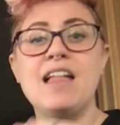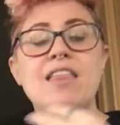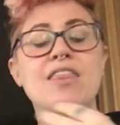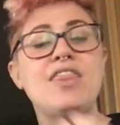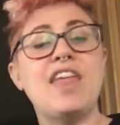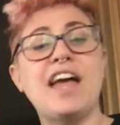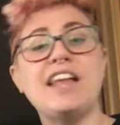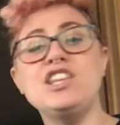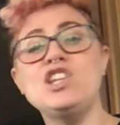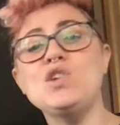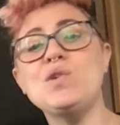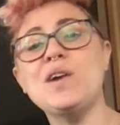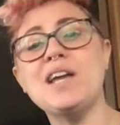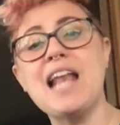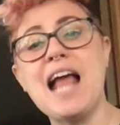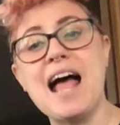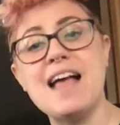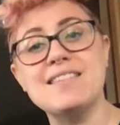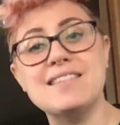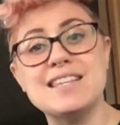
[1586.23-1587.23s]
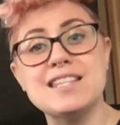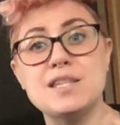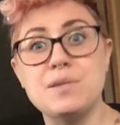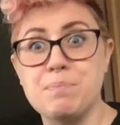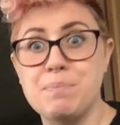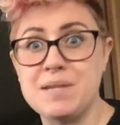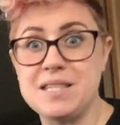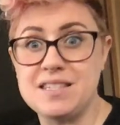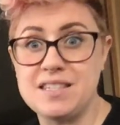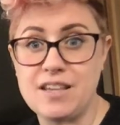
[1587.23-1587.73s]
Then you can ask
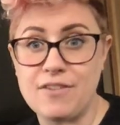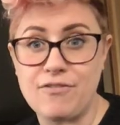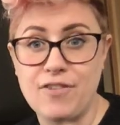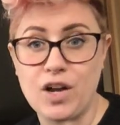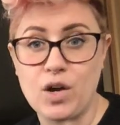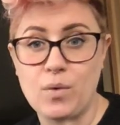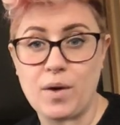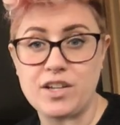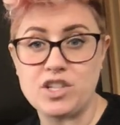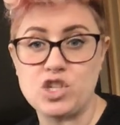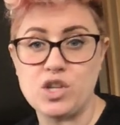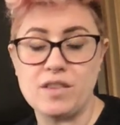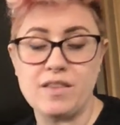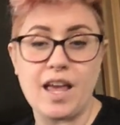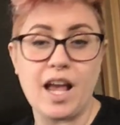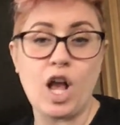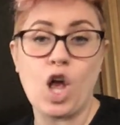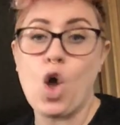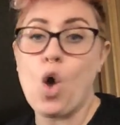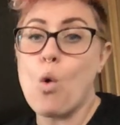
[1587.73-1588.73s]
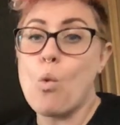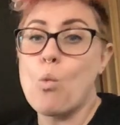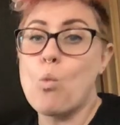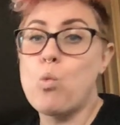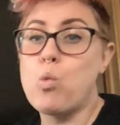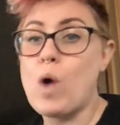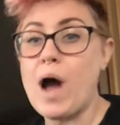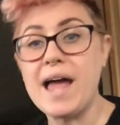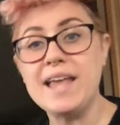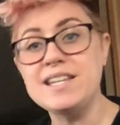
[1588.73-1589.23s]
specific questions like,
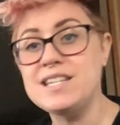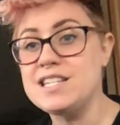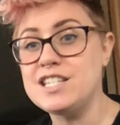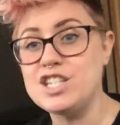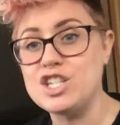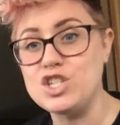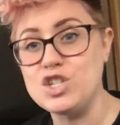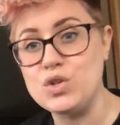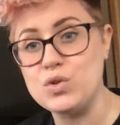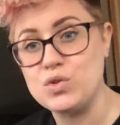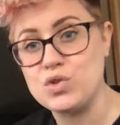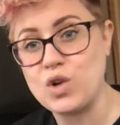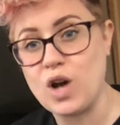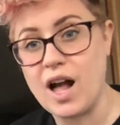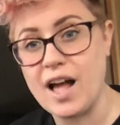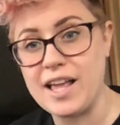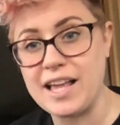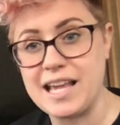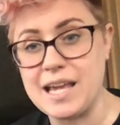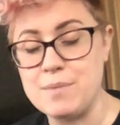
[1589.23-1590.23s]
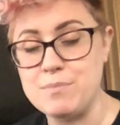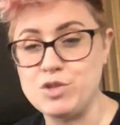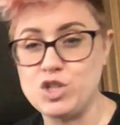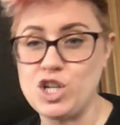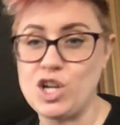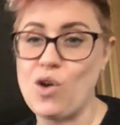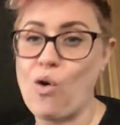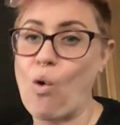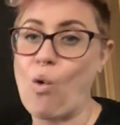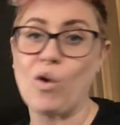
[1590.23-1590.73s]
when did you try
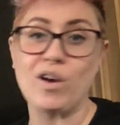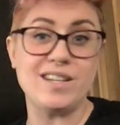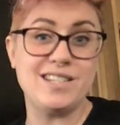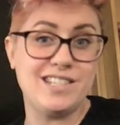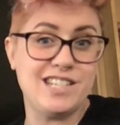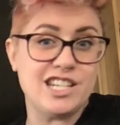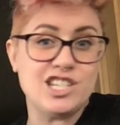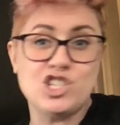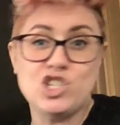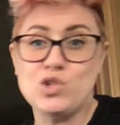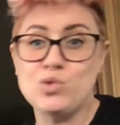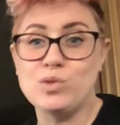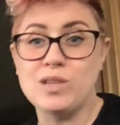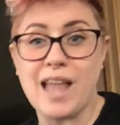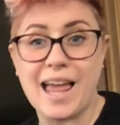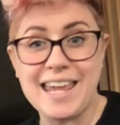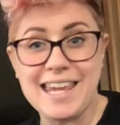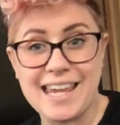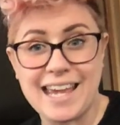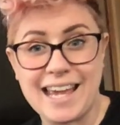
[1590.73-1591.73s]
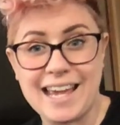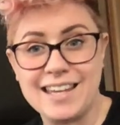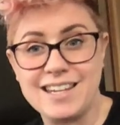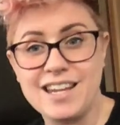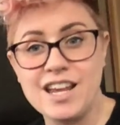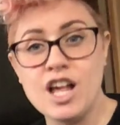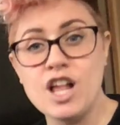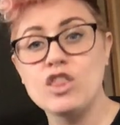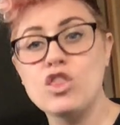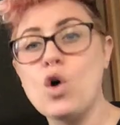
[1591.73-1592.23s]
kimchi, or did you like it?
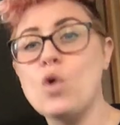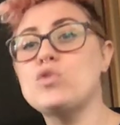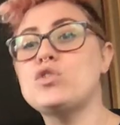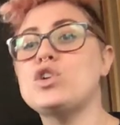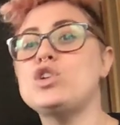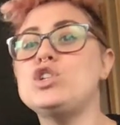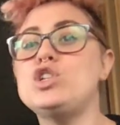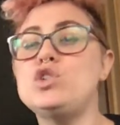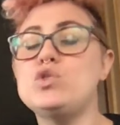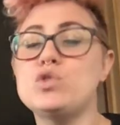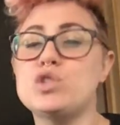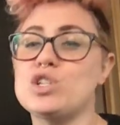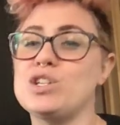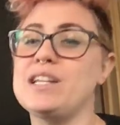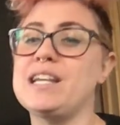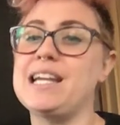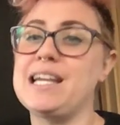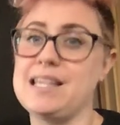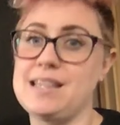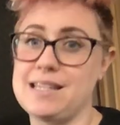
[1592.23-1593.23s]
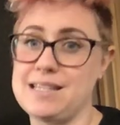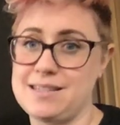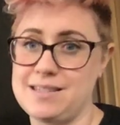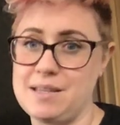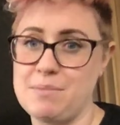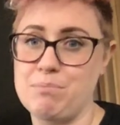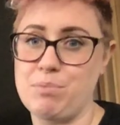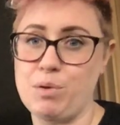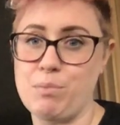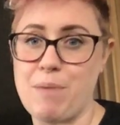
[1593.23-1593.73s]
Those are usually in the
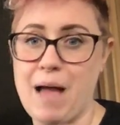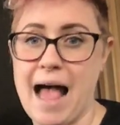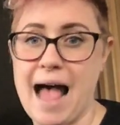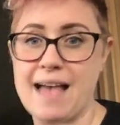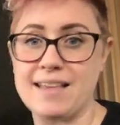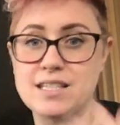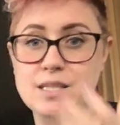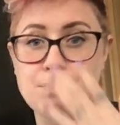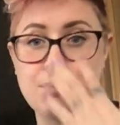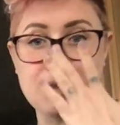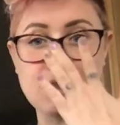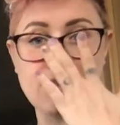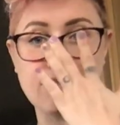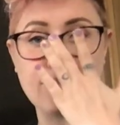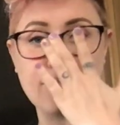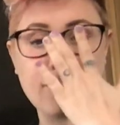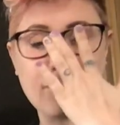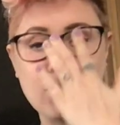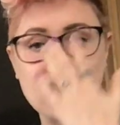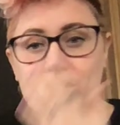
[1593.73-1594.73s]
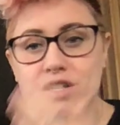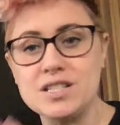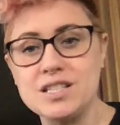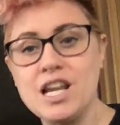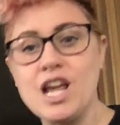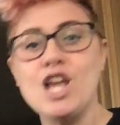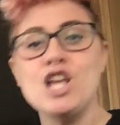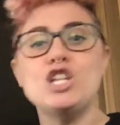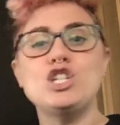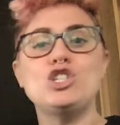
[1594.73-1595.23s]
simple past. But the first
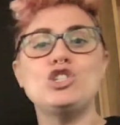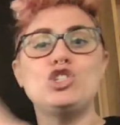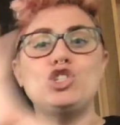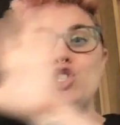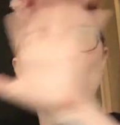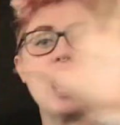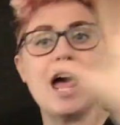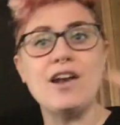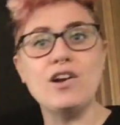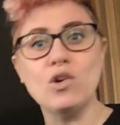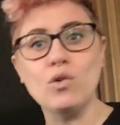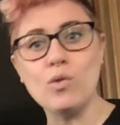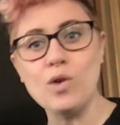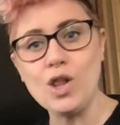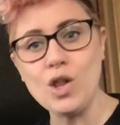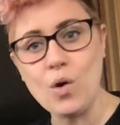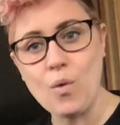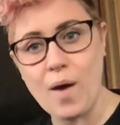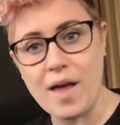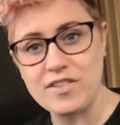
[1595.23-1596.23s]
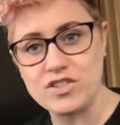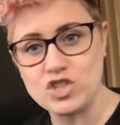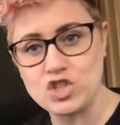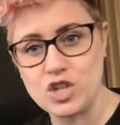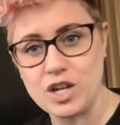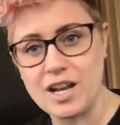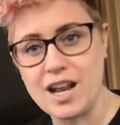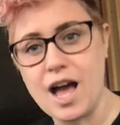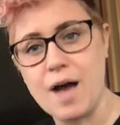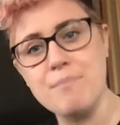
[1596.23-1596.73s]
general
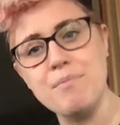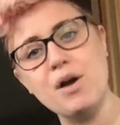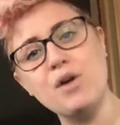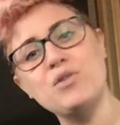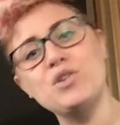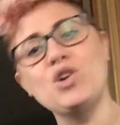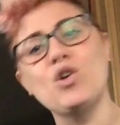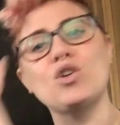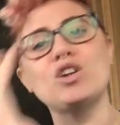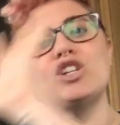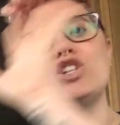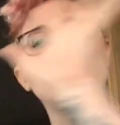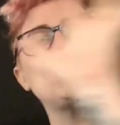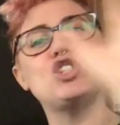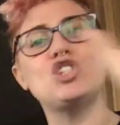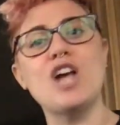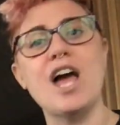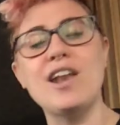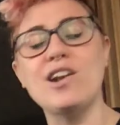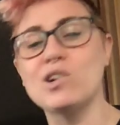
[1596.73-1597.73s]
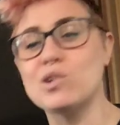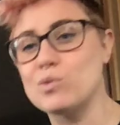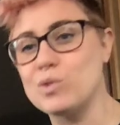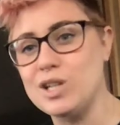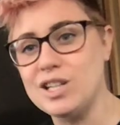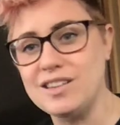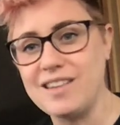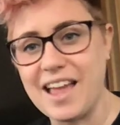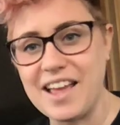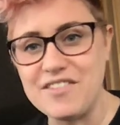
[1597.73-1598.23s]
question about your
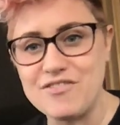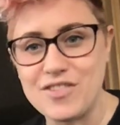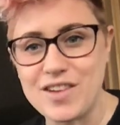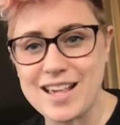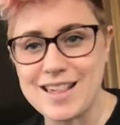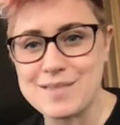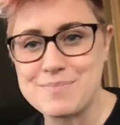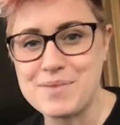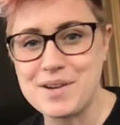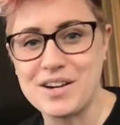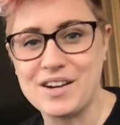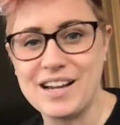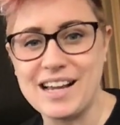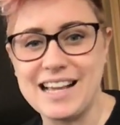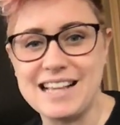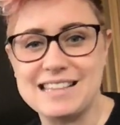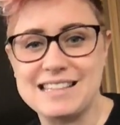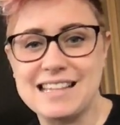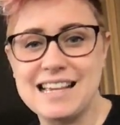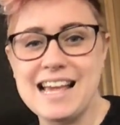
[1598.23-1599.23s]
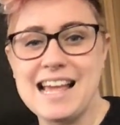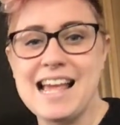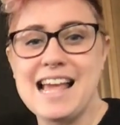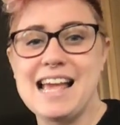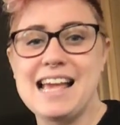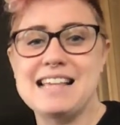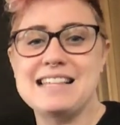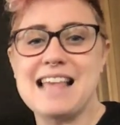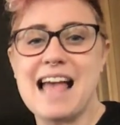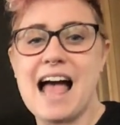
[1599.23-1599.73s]
general life experience
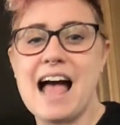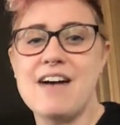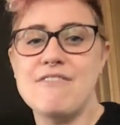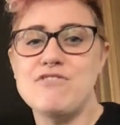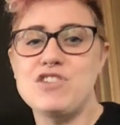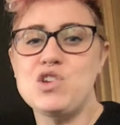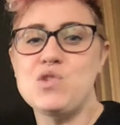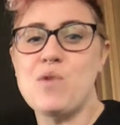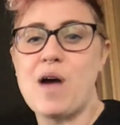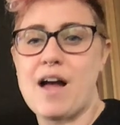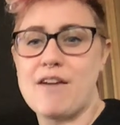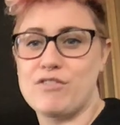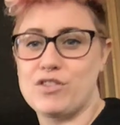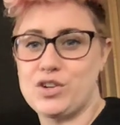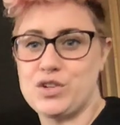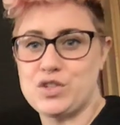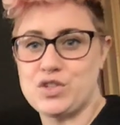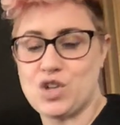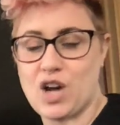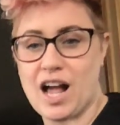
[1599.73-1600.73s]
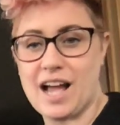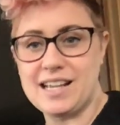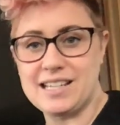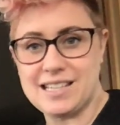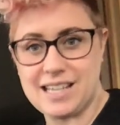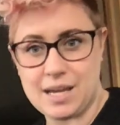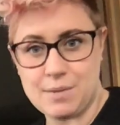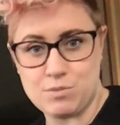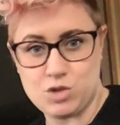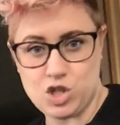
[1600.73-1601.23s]
is, have you ever tried
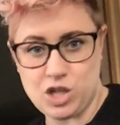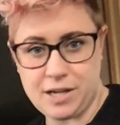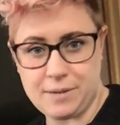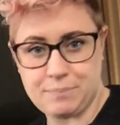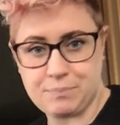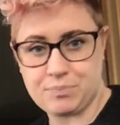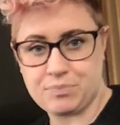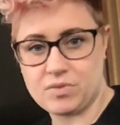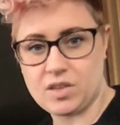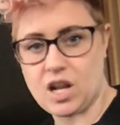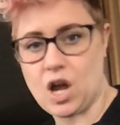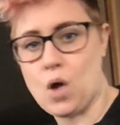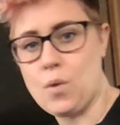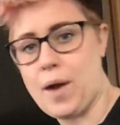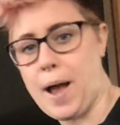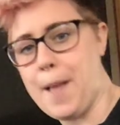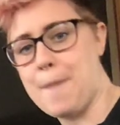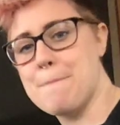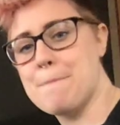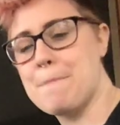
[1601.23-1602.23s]
kimchi? Okay,